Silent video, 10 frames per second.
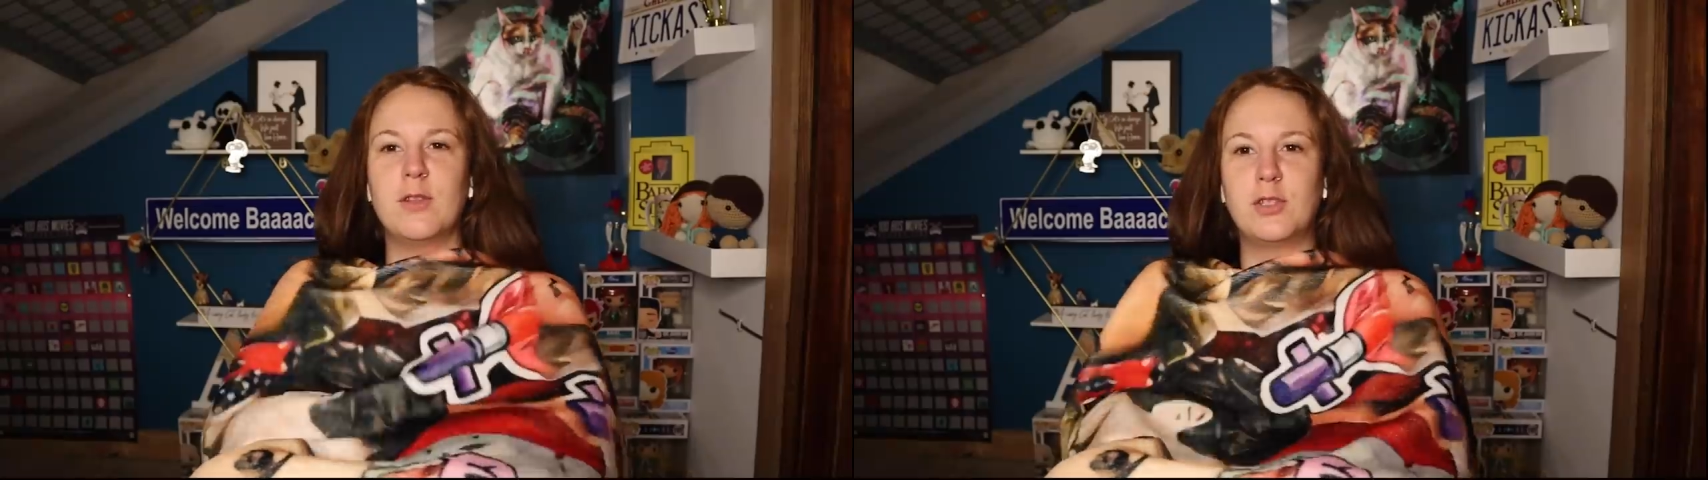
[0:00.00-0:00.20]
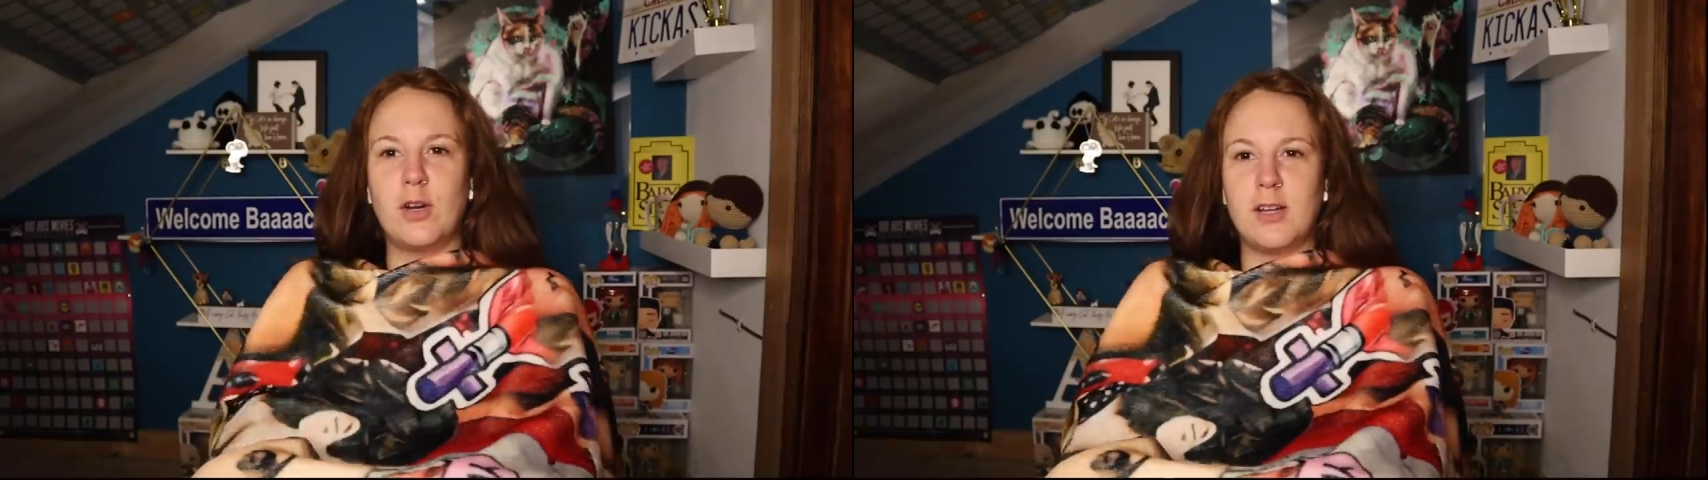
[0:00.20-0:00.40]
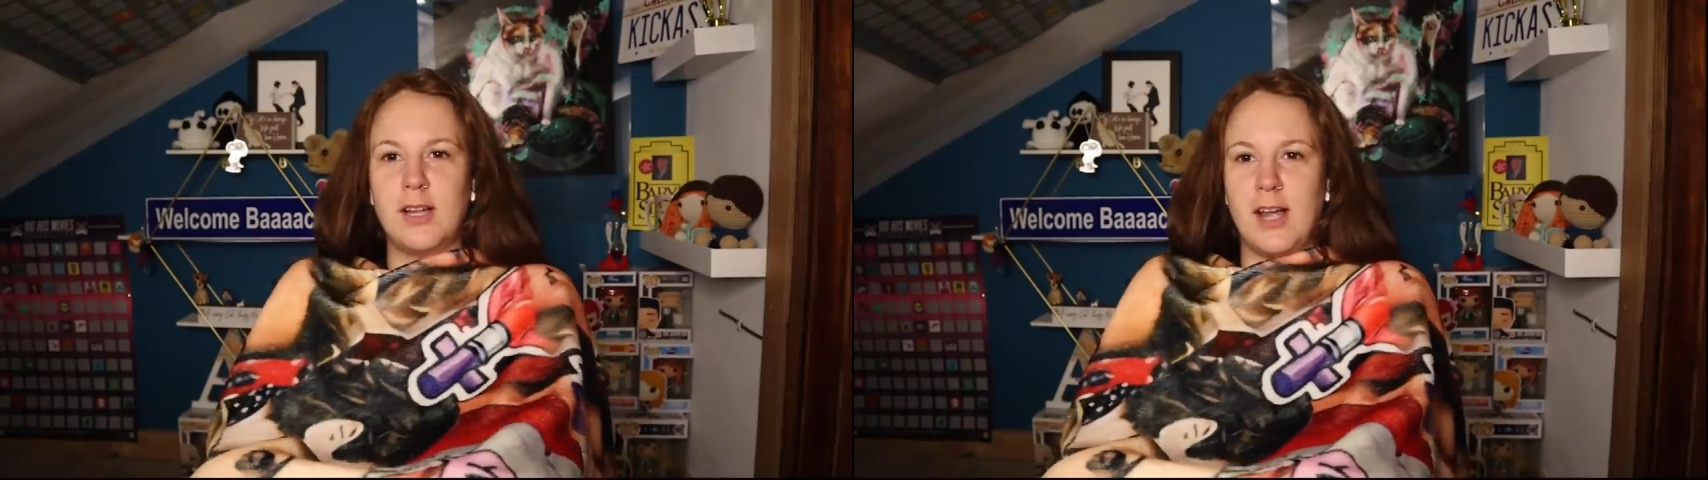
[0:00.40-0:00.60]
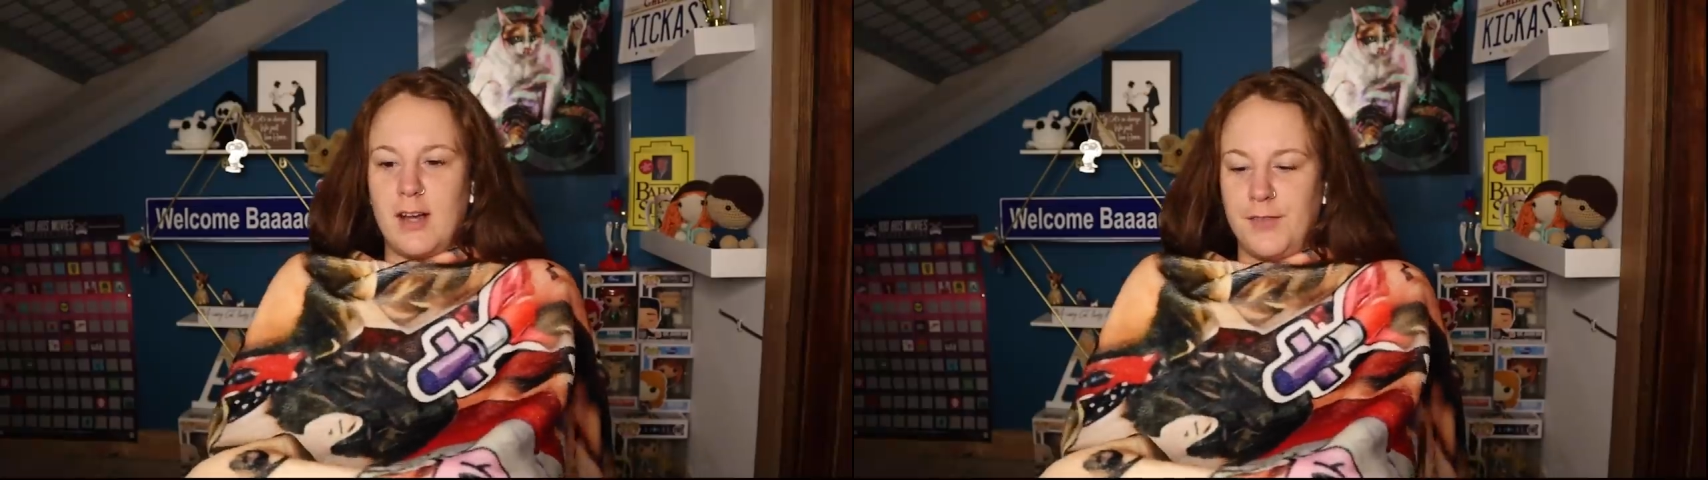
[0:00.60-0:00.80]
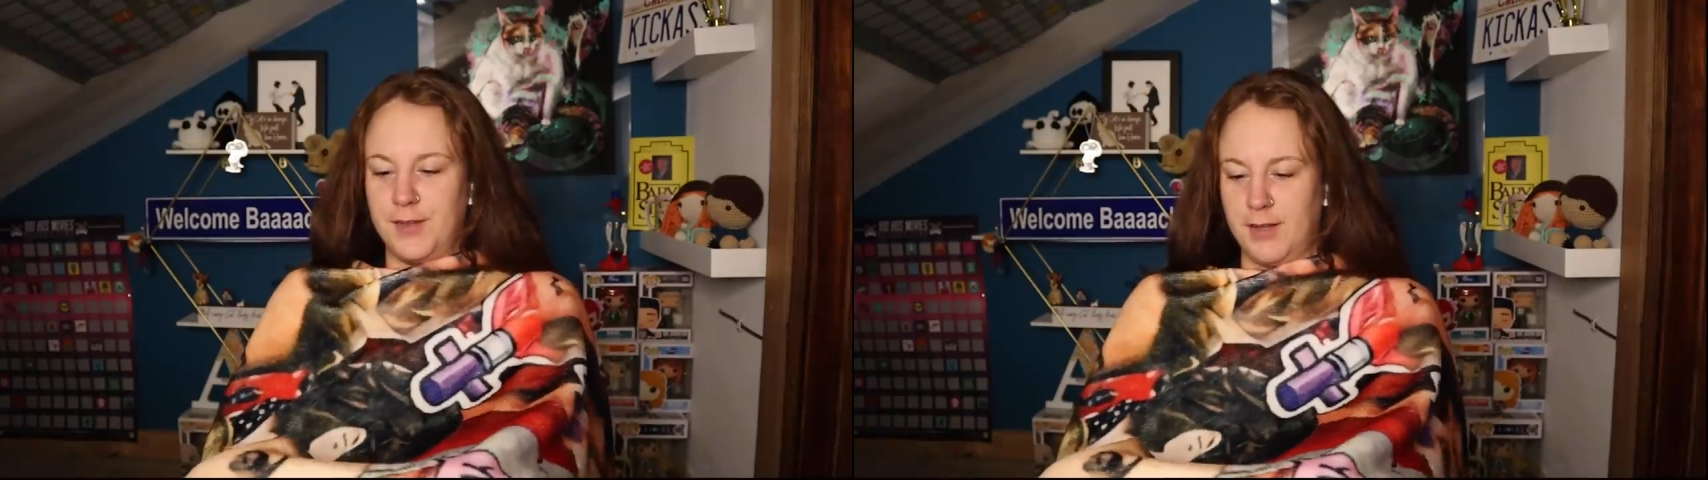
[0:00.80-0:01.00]
the turkey
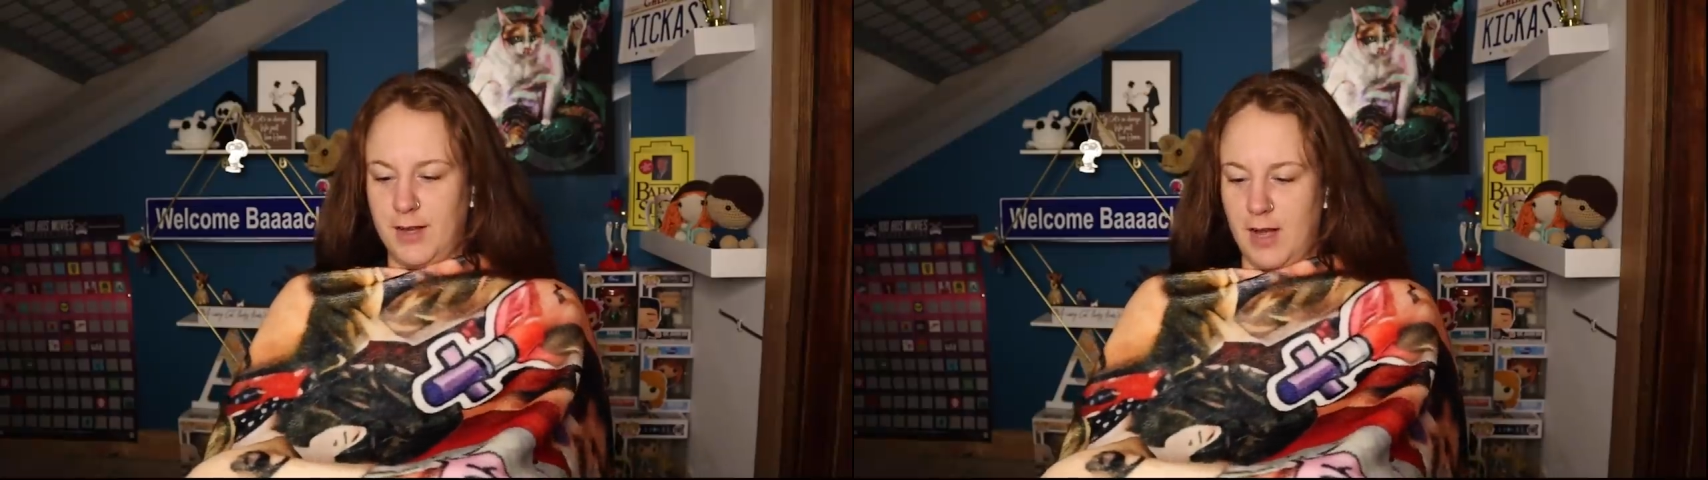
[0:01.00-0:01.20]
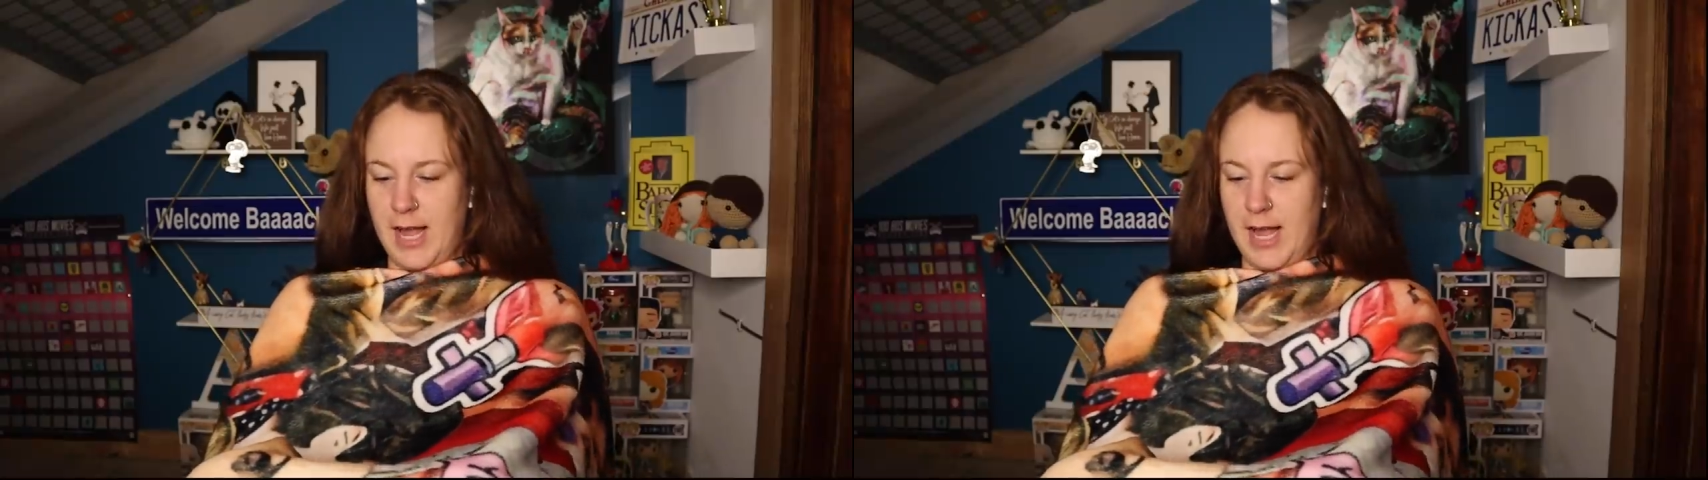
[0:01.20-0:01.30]
out in the